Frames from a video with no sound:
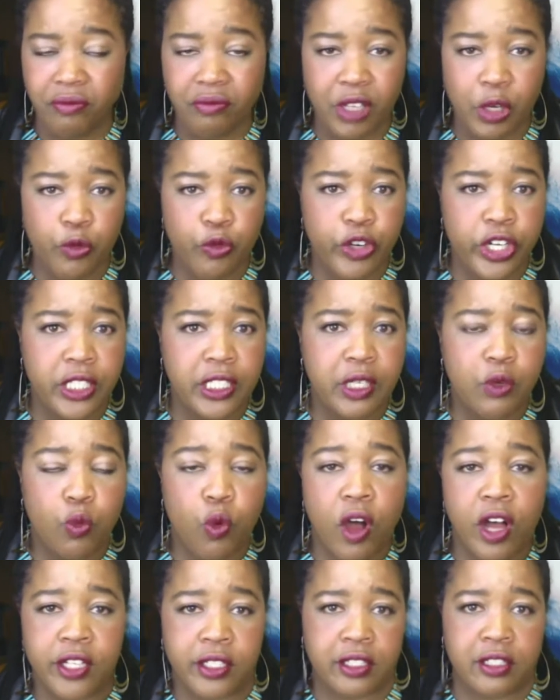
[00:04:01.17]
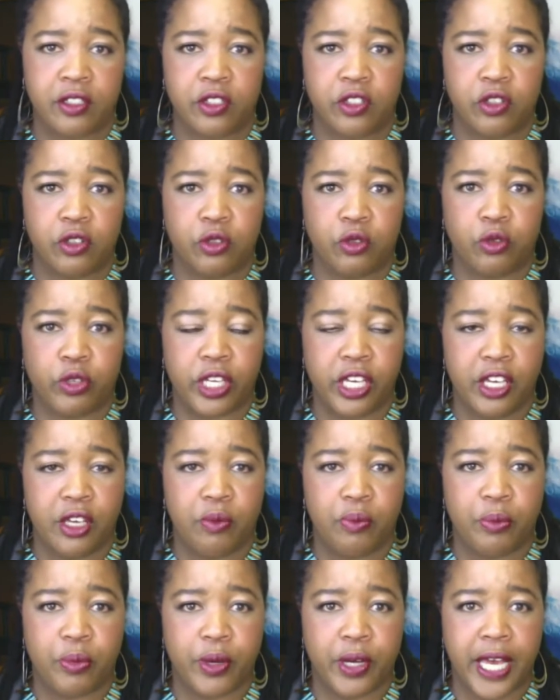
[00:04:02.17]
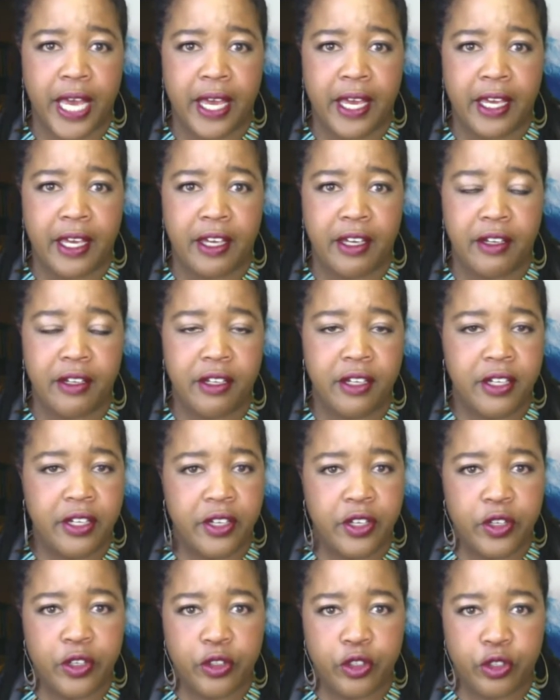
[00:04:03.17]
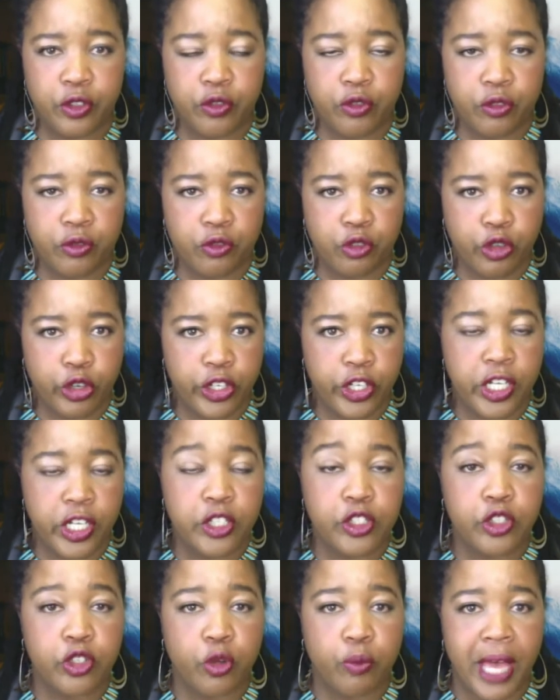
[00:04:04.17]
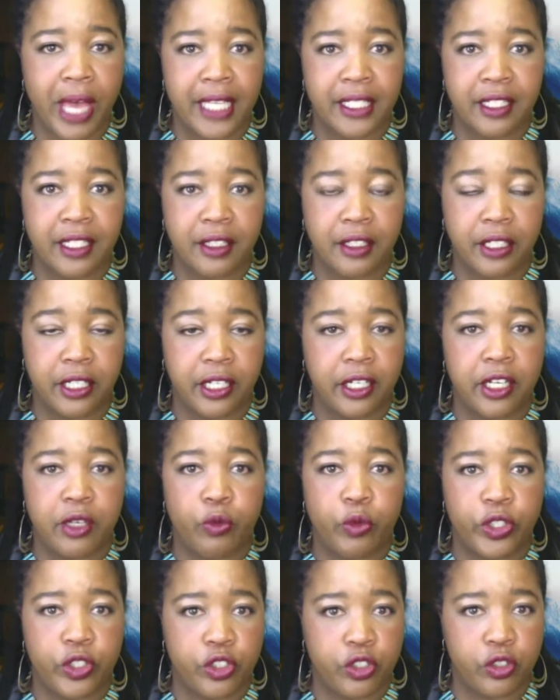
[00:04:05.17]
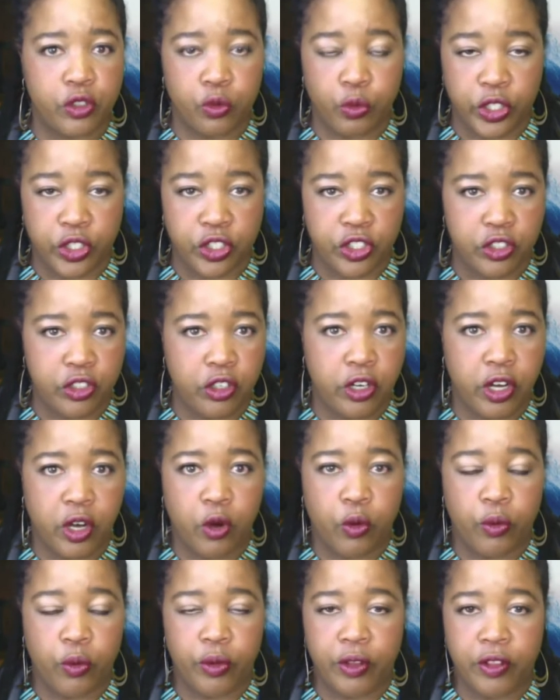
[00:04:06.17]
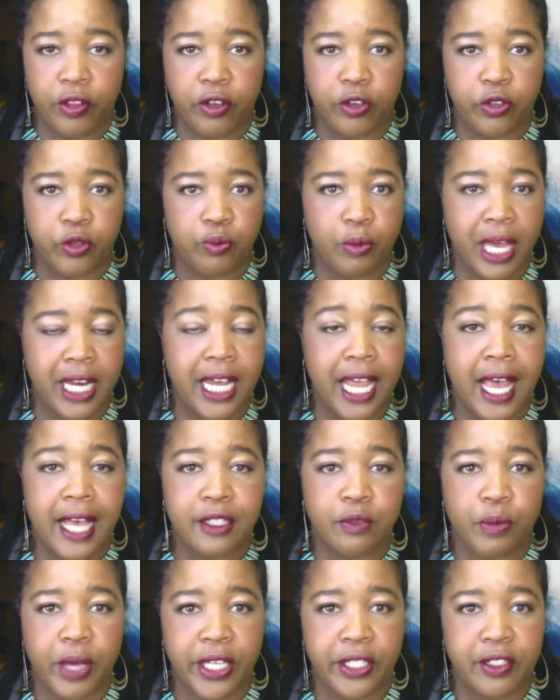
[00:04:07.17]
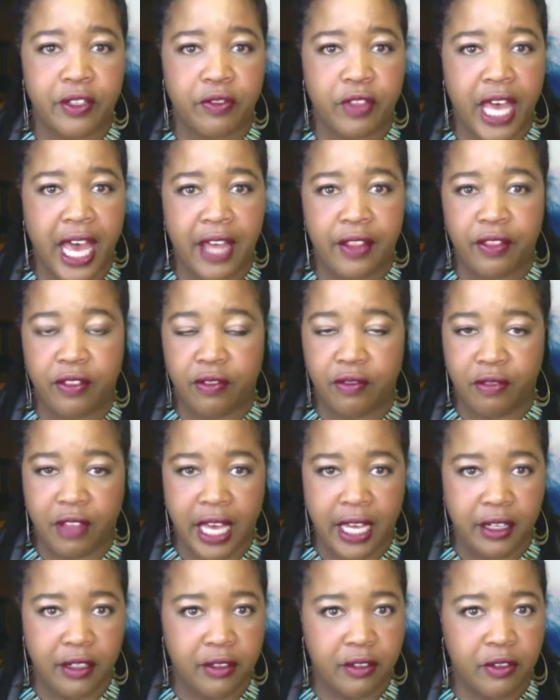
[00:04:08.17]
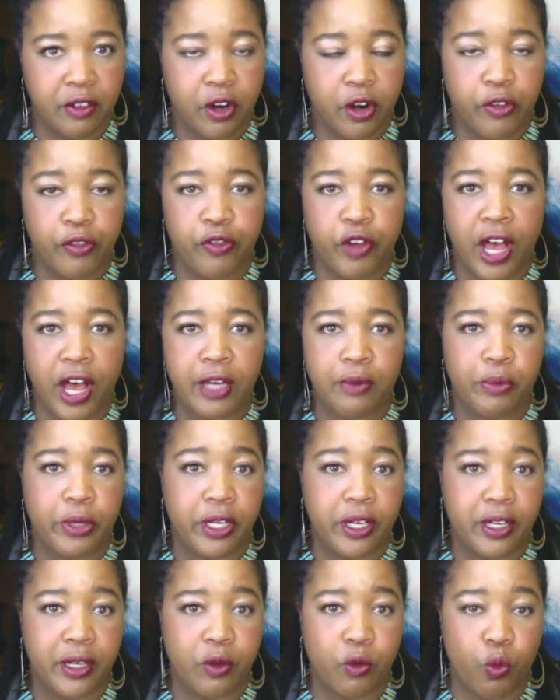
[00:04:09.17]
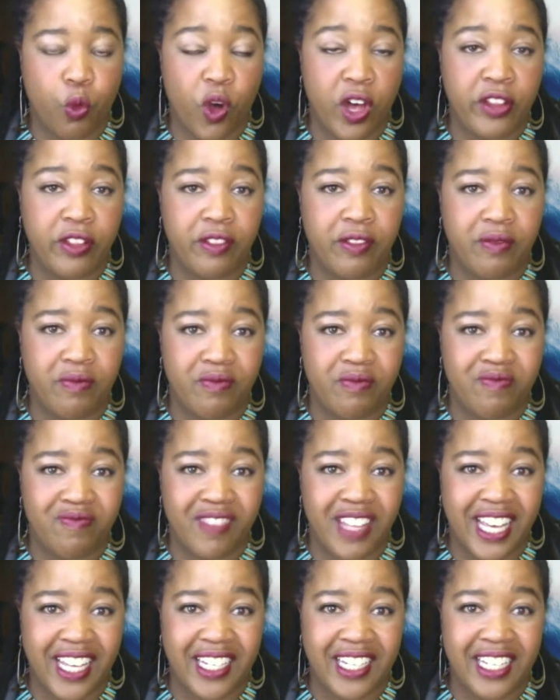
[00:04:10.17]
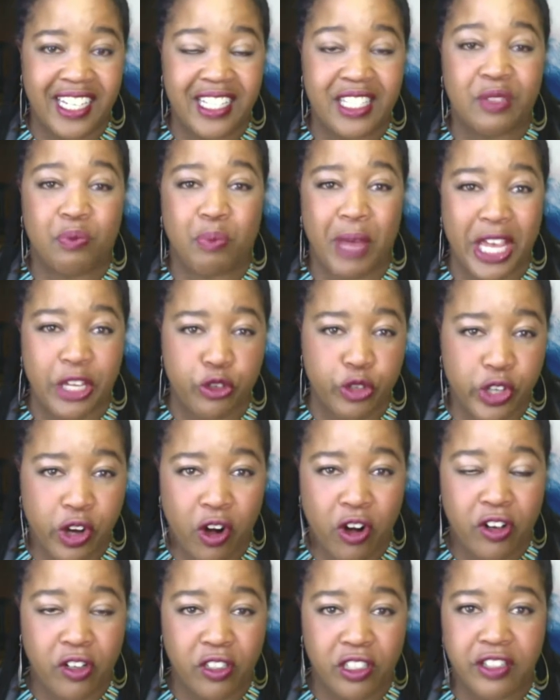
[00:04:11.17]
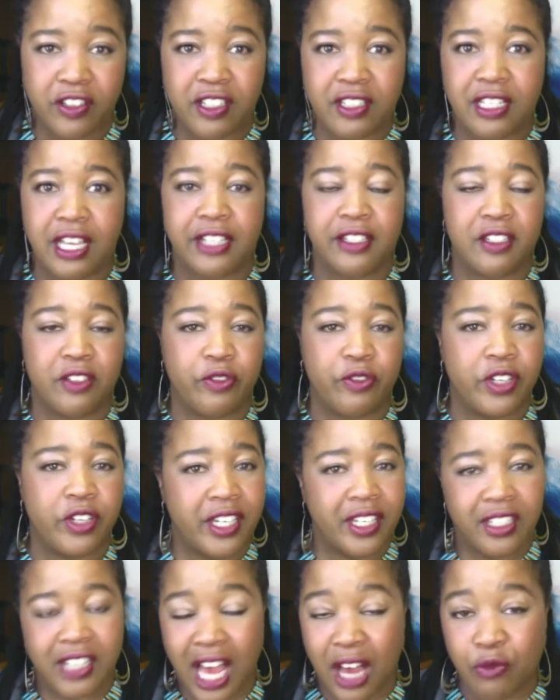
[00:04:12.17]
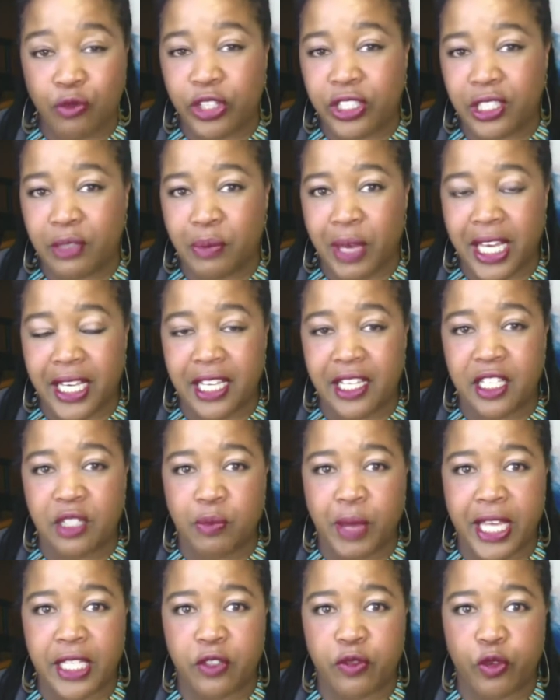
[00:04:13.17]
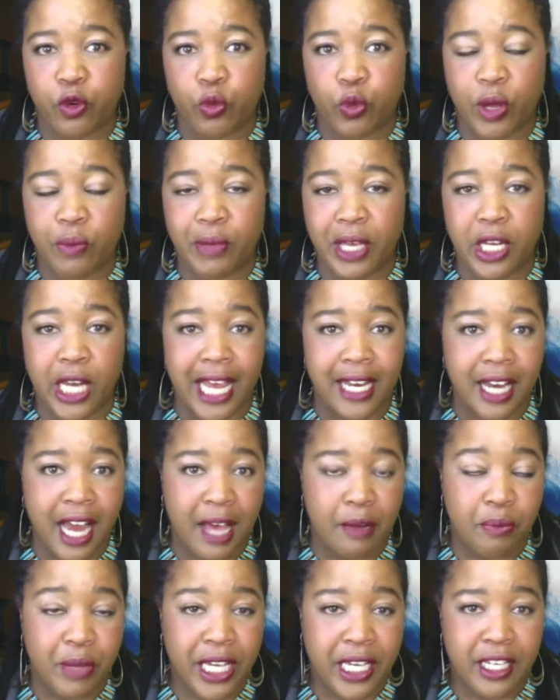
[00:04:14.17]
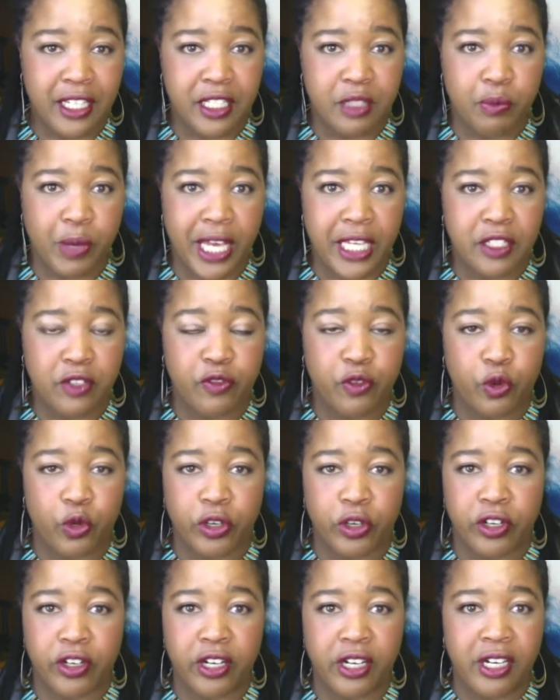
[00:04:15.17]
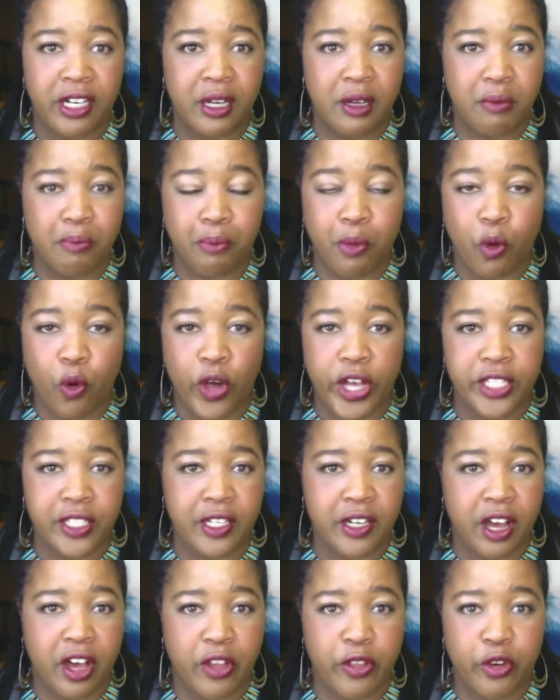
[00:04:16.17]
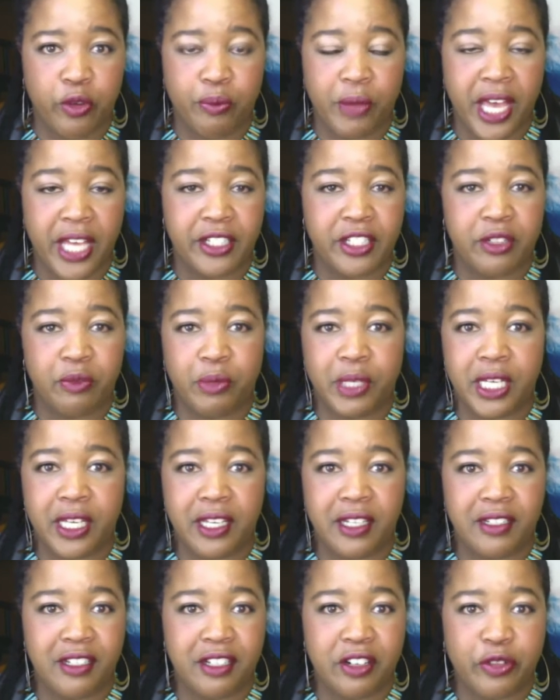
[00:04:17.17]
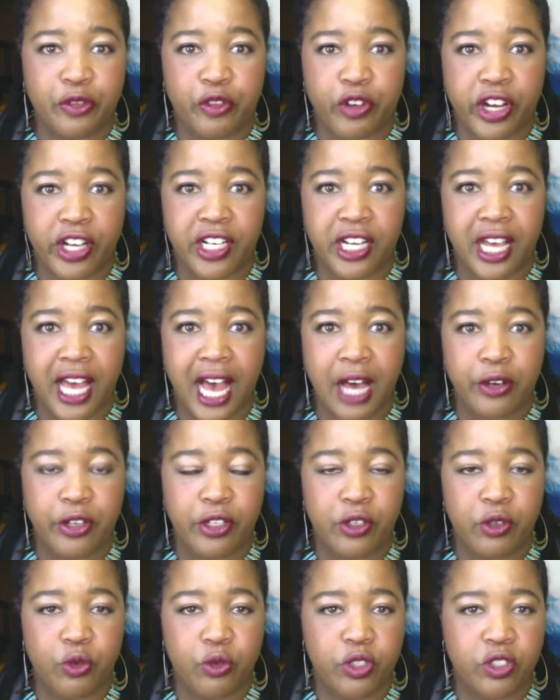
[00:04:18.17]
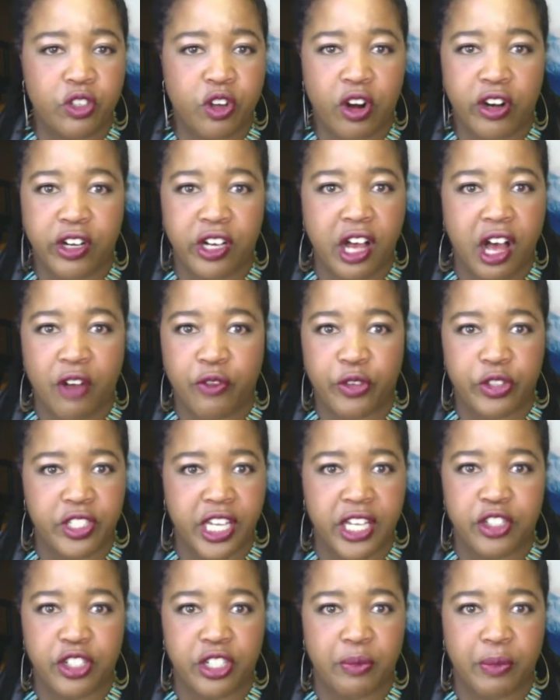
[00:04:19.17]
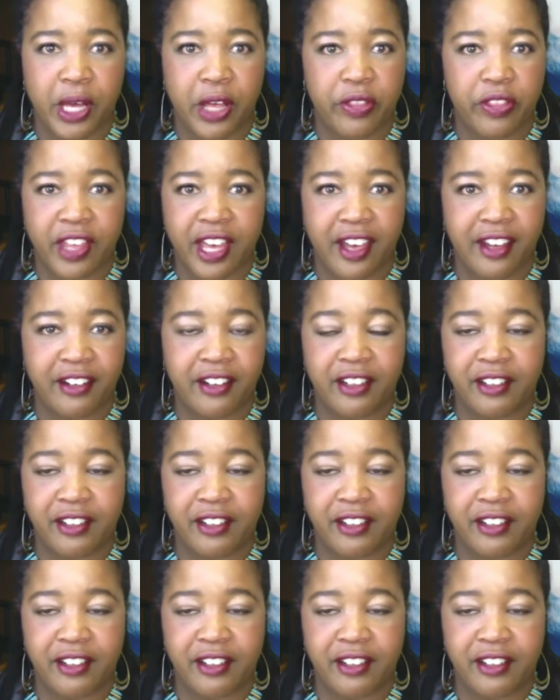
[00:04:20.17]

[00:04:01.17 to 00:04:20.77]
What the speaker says: really wants to keep a traditional masculinity, which there's many aspects of that are fine, but one that is patriarchal in the sense of not really making space for women and not making space for boys and other men to be different. How do you start a conversation about that?